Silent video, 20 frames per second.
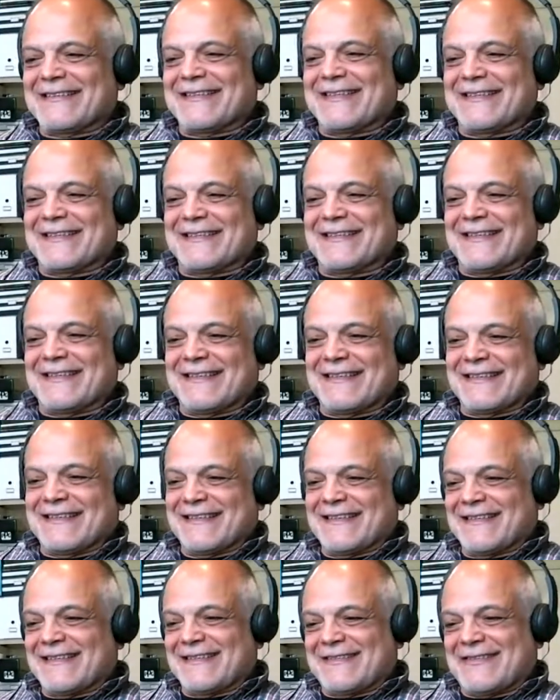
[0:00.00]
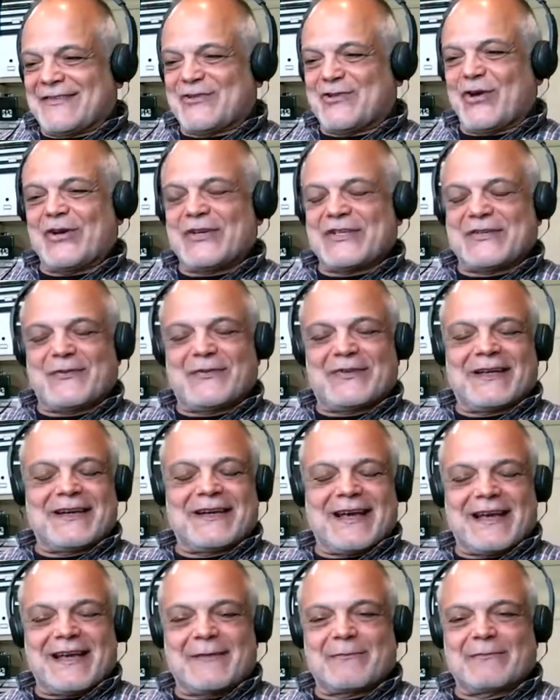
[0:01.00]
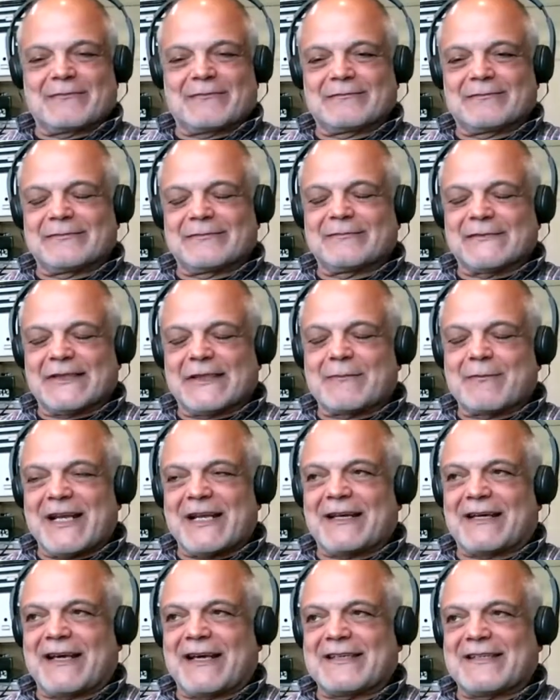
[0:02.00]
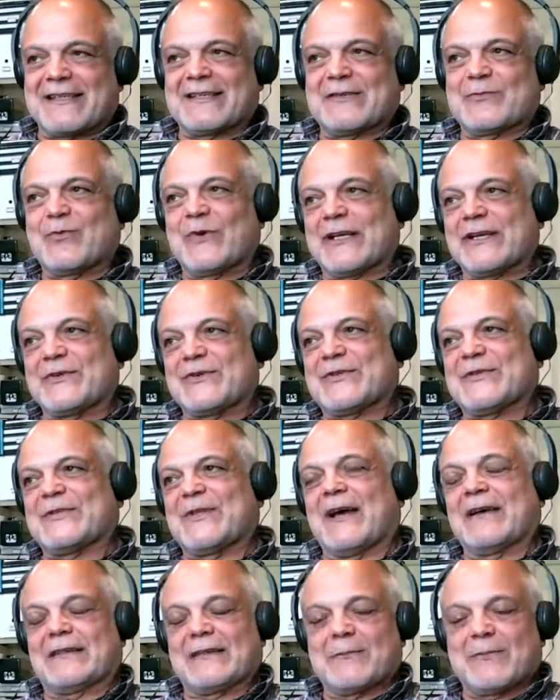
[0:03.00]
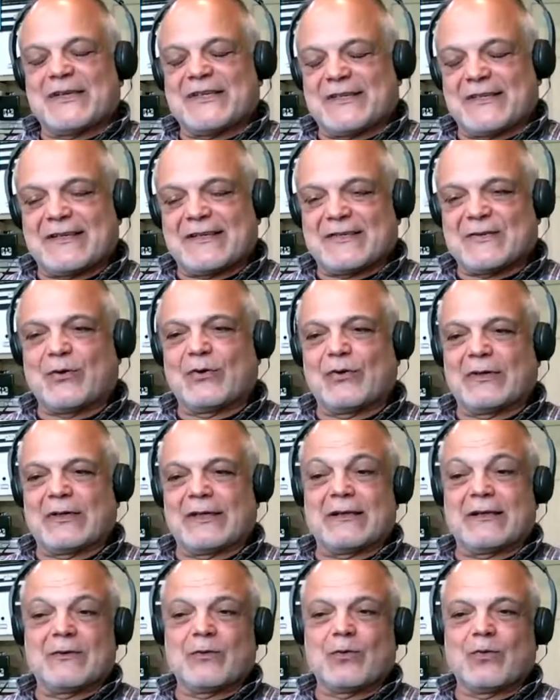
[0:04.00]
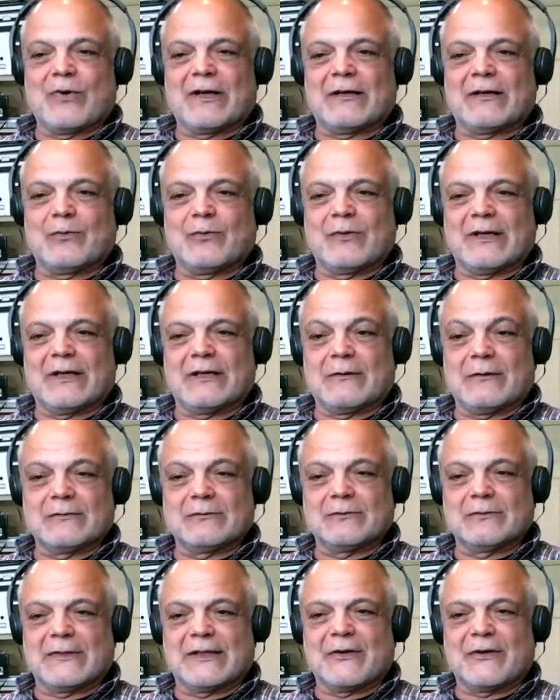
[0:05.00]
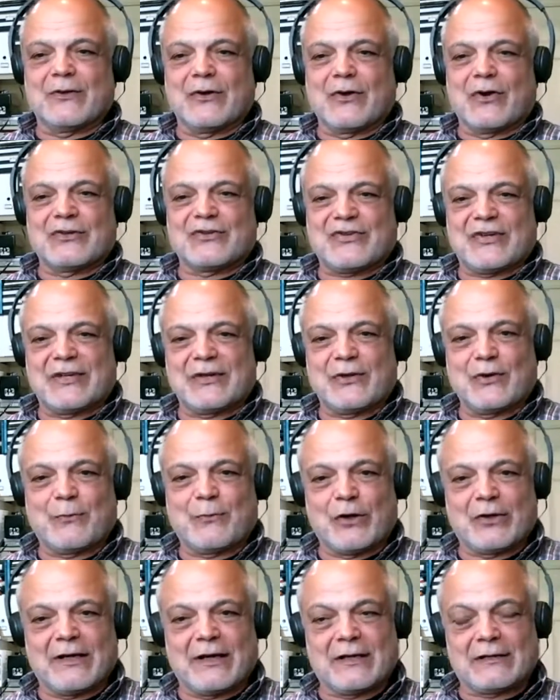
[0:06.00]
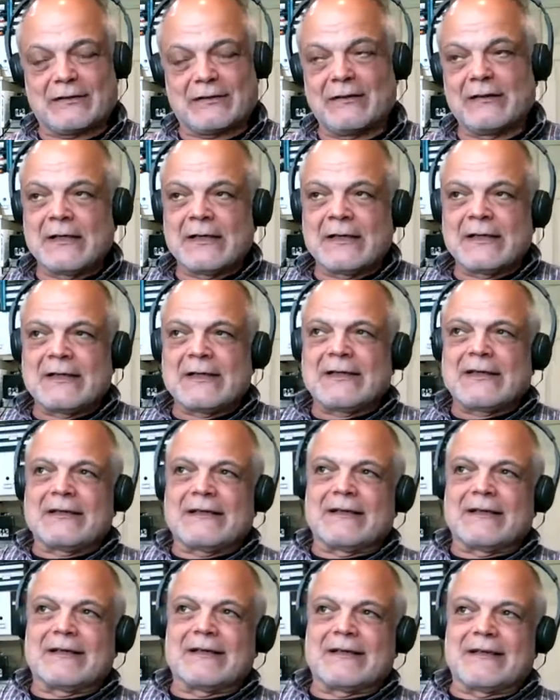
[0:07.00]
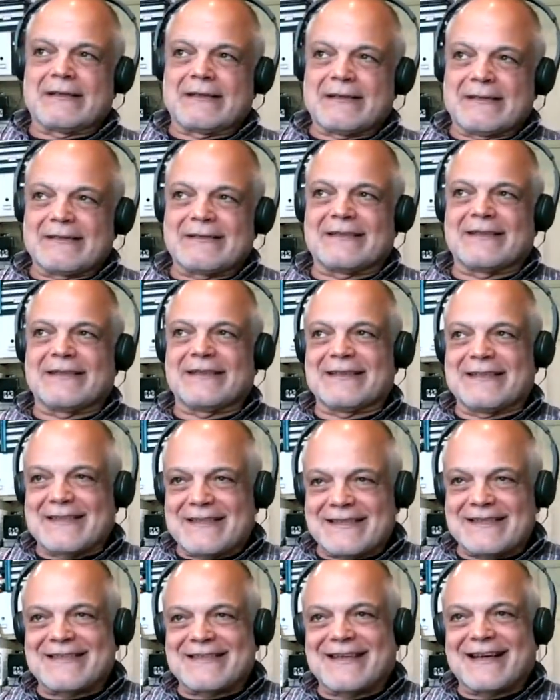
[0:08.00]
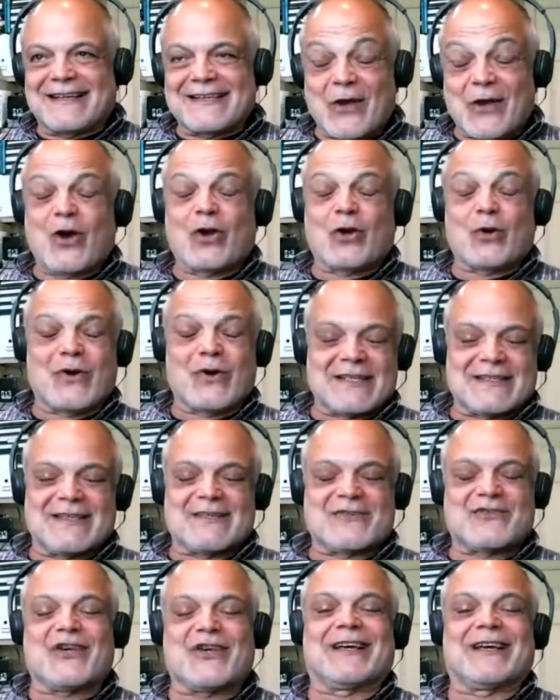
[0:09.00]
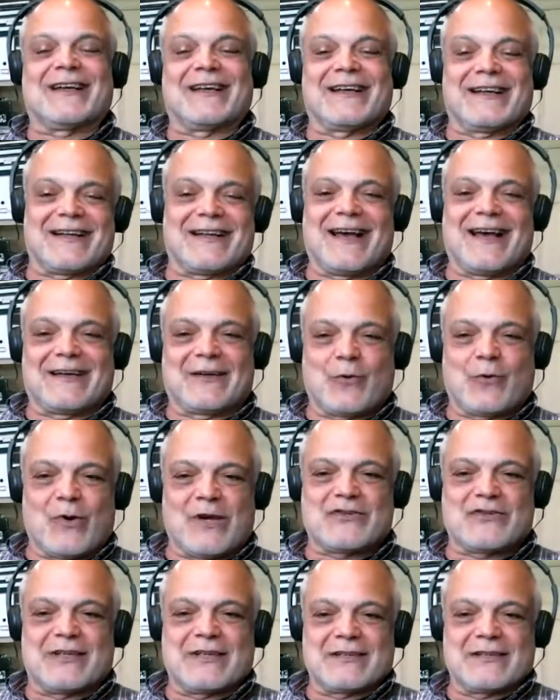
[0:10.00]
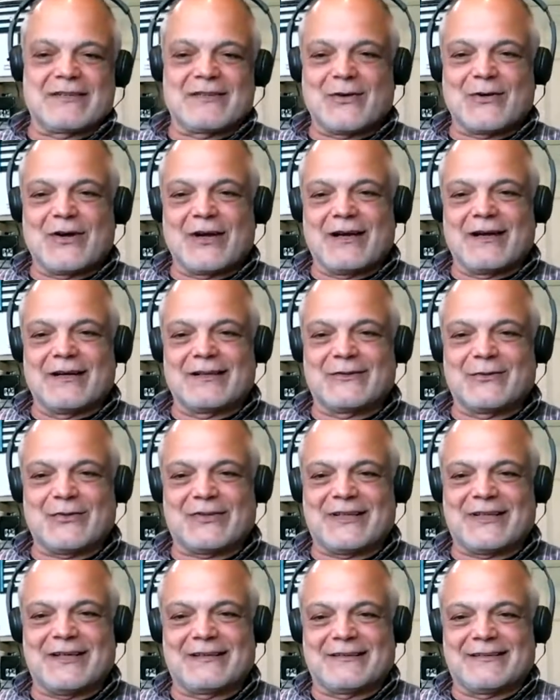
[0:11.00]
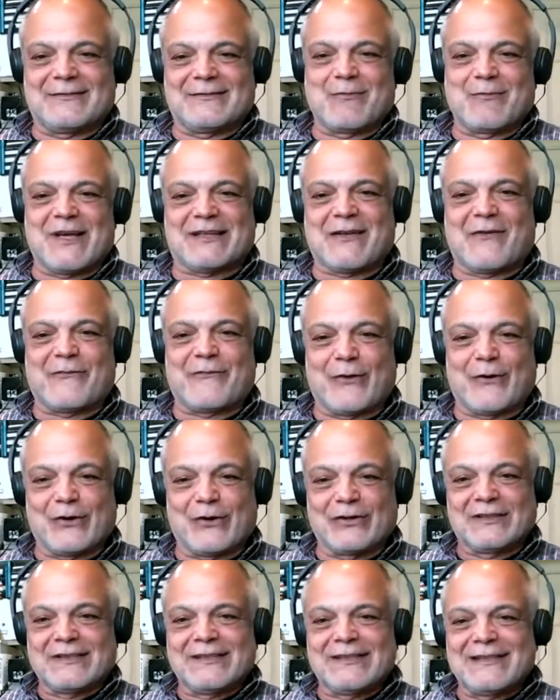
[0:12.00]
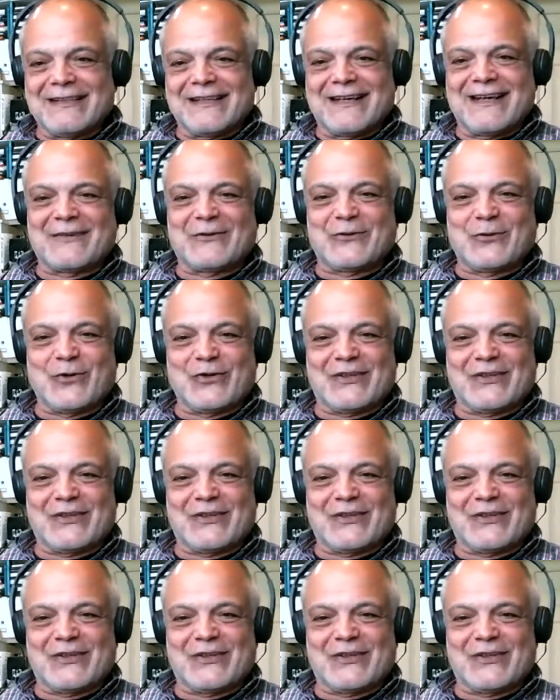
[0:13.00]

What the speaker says: the choice of the name, in many cases, when you start a business or when you launch a new product, there is always a chicken and an egg question. So I took that metaphor and